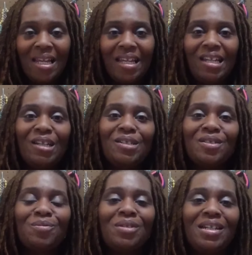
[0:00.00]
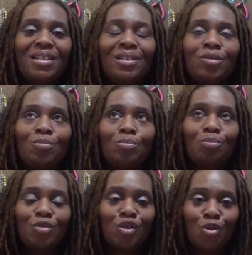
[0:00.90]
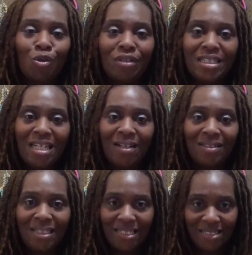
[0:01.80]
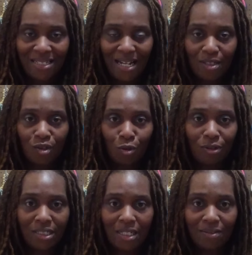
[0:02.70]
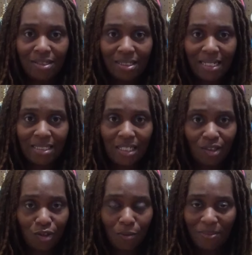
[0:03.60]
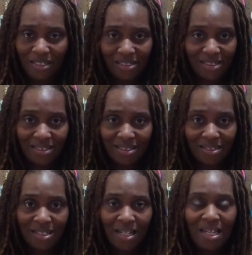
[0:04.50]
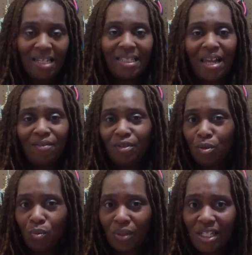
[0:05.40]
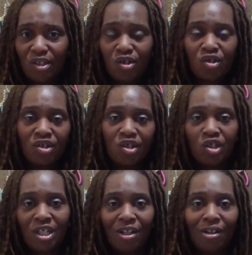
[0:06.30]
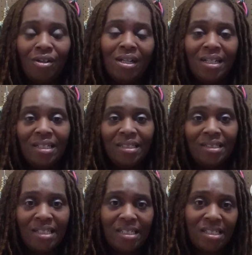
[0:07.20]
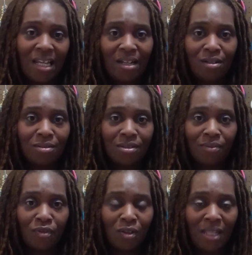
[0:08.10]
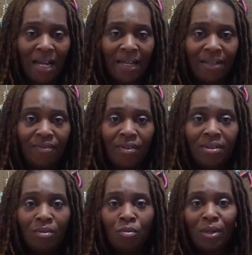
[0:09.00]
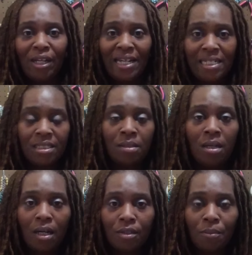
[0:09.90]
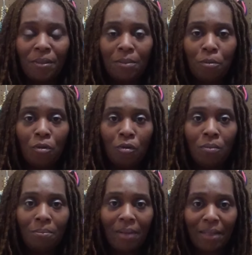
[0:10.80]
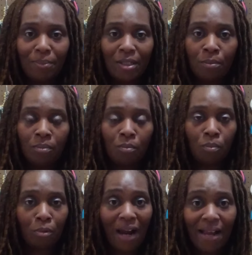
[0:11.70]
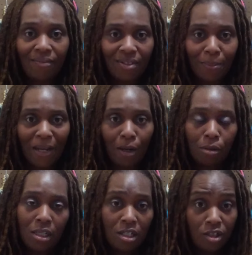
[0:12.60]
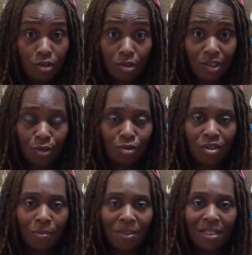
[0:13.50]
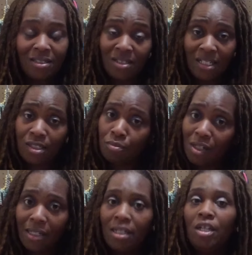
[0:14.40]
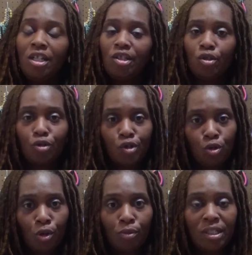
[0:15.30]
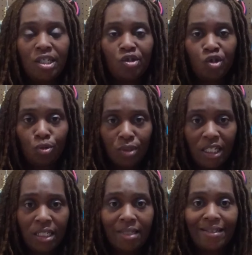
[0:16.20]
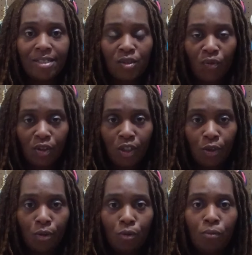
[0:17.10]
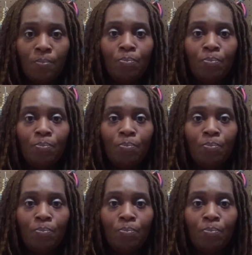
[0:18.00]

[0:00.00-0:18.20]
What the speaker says: here's what storytelling is not. Storytelling is not telling your business. Now, if you wish to share details of your life, whereas other people might be private about, you could do so, because guess what? Your story is unique, it's for you.